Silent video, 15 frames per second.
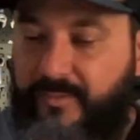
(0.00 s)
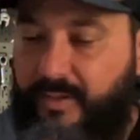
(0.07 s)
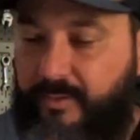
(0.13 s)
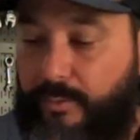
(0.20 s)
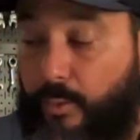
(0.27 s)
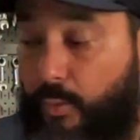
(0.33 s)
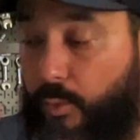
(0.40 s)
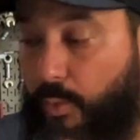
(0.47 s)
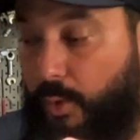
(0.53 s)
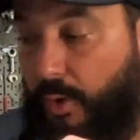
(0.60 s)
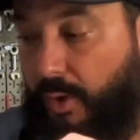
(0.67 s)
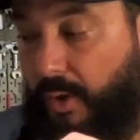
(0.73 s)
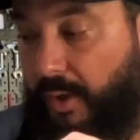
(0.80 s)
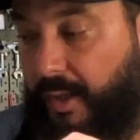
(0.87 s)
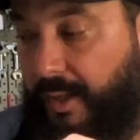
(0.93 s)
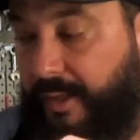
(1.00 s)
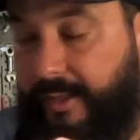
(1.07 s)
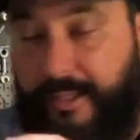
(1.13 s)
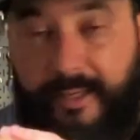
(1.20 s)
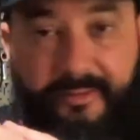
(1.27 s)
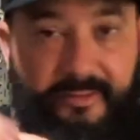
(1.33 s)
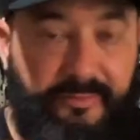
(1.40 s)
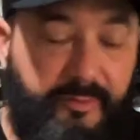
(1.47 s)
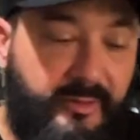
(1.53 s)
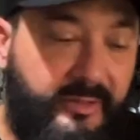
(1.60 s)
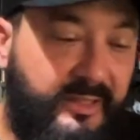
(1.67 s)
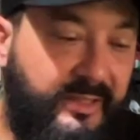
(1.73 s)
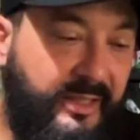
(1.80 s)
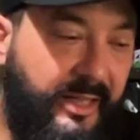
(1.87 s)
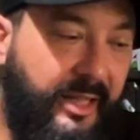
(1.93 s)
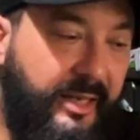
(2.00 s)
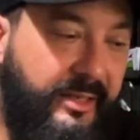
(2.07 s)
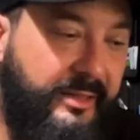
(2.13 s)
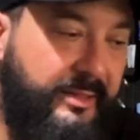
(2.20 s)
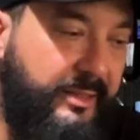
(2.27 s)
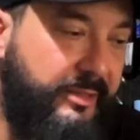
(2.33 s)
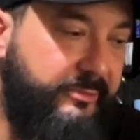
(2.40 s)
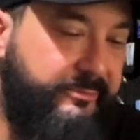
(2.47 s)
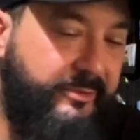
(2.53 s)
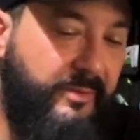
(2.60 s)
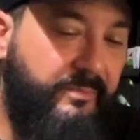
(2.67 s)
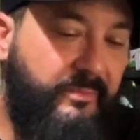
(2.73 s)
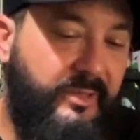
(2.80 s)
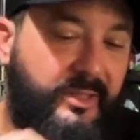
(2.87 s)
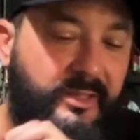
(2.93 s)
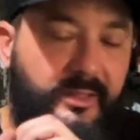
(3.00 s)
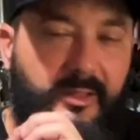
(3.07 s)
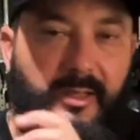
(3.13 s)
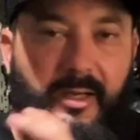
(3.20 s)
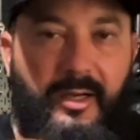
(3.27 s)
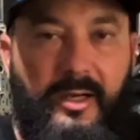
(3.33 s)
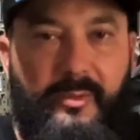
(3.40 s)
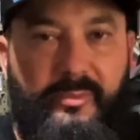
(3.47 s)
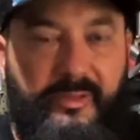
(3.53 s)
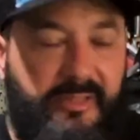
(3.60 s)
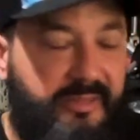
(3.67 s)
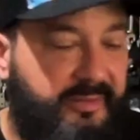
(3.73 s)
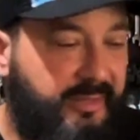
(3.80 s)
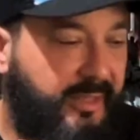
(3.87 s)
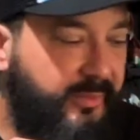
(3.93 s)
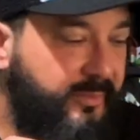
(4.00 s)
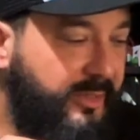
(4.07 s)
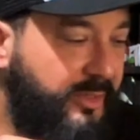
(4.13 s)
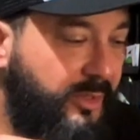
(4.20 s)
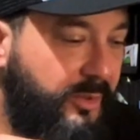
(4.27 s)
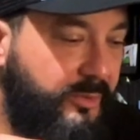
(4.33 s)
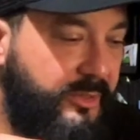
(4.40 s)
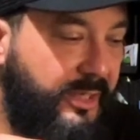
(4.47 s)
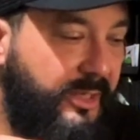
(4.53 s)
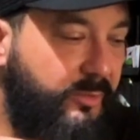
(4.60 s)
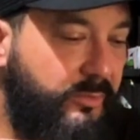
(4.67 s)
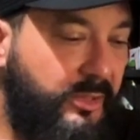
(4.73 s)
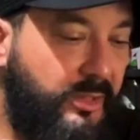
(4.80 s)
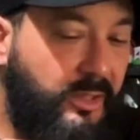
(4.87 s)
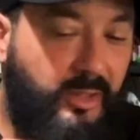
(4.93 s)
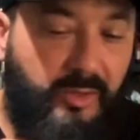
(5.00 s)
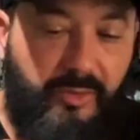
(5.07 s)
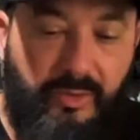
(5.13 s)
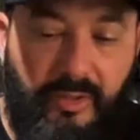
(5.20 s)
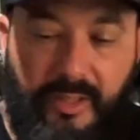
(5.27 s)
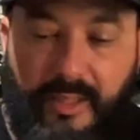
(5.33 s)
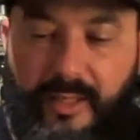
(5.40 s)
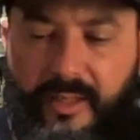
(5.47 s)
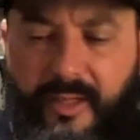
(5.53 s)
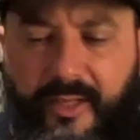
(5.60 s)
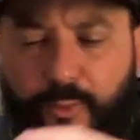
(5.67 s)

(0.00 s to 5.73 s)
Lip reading: So guys, if you need anything from me, please let me know down below. I